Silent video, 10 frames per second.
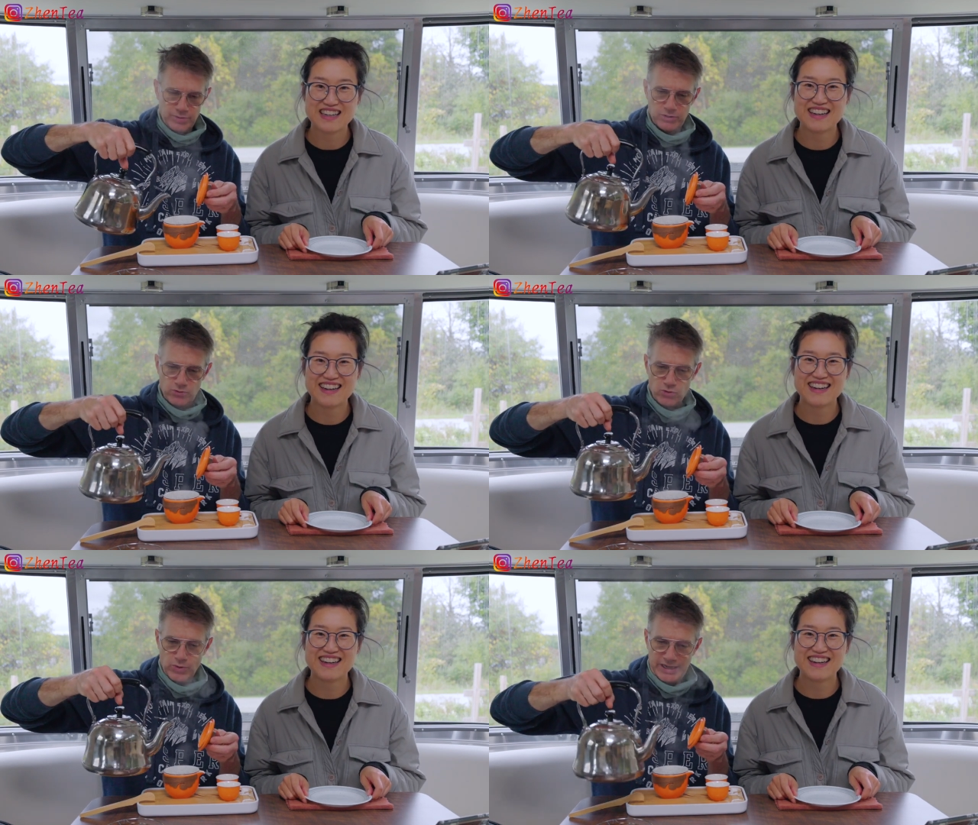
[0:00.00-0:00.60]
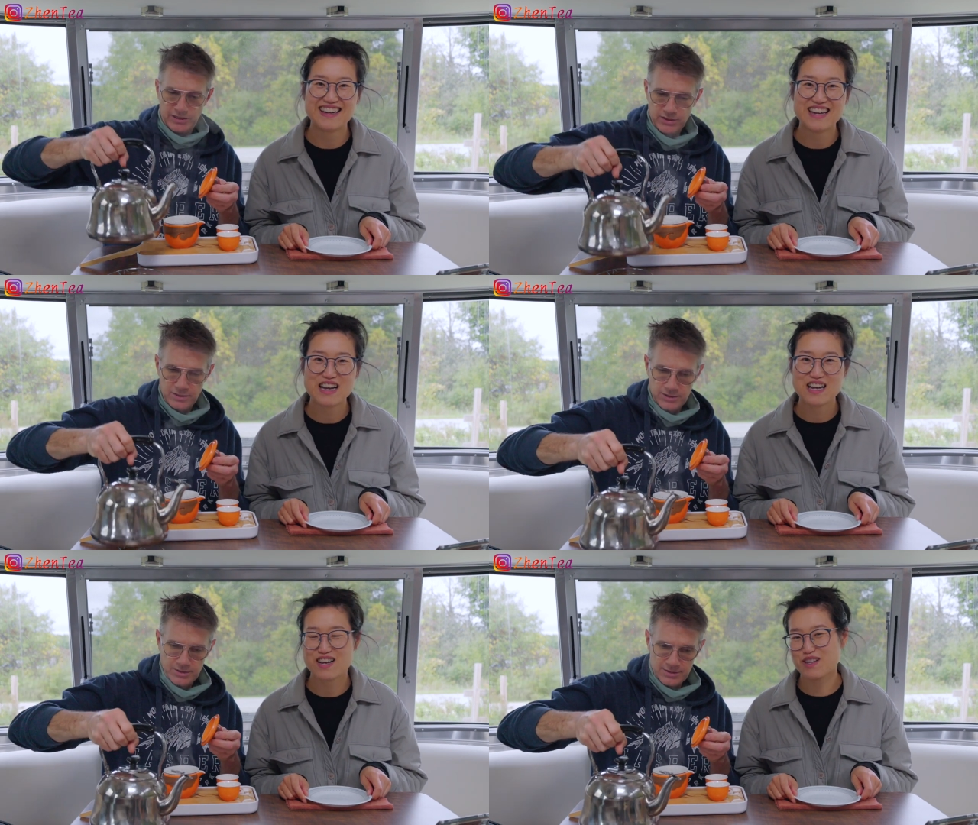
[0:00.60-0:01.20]
Speaker 1: Buru Buruing.
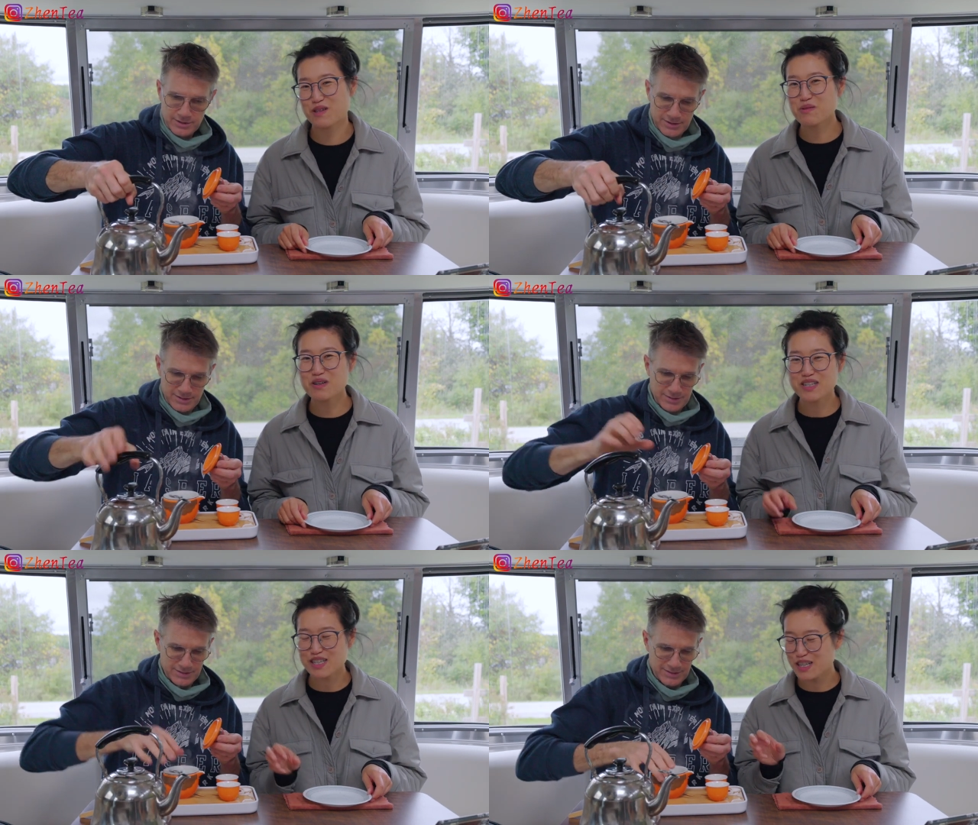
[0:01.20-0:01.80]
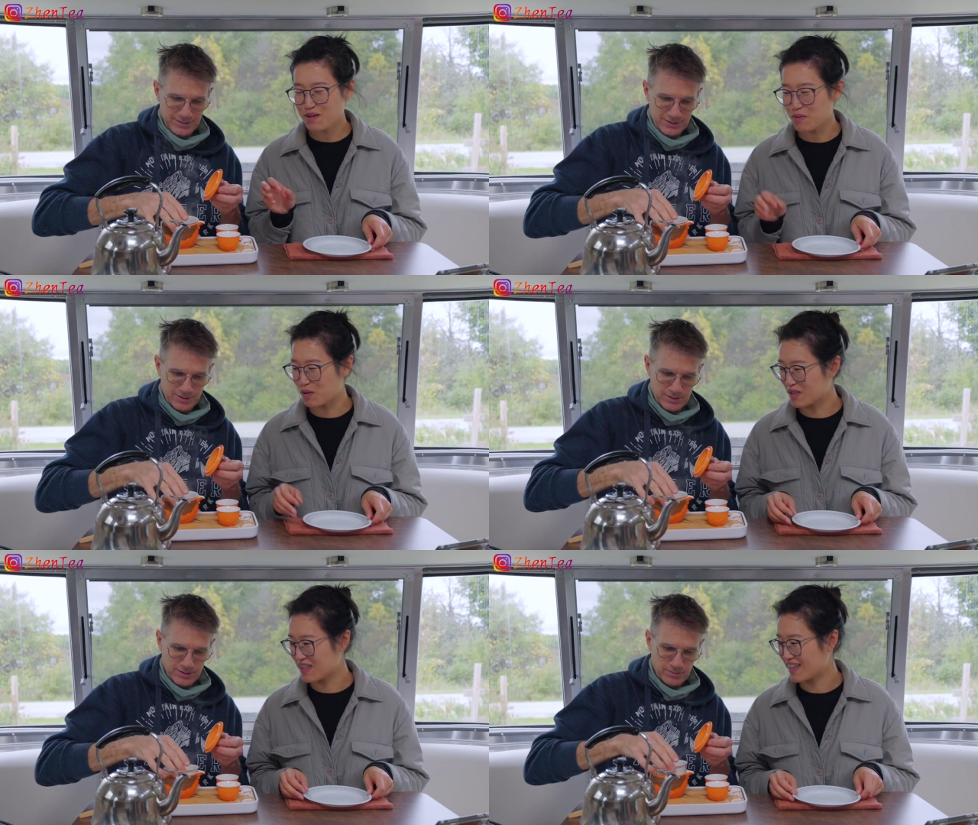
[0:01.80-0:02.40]
Speaker 2: Three
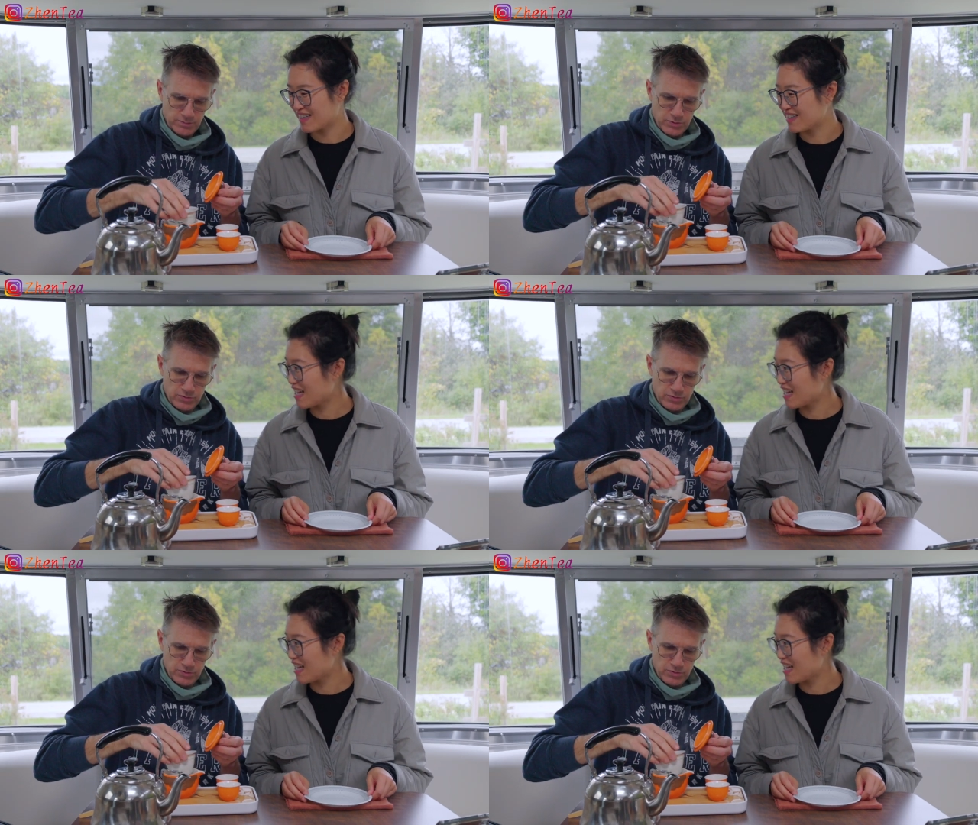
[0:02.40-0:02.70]
syllables. Is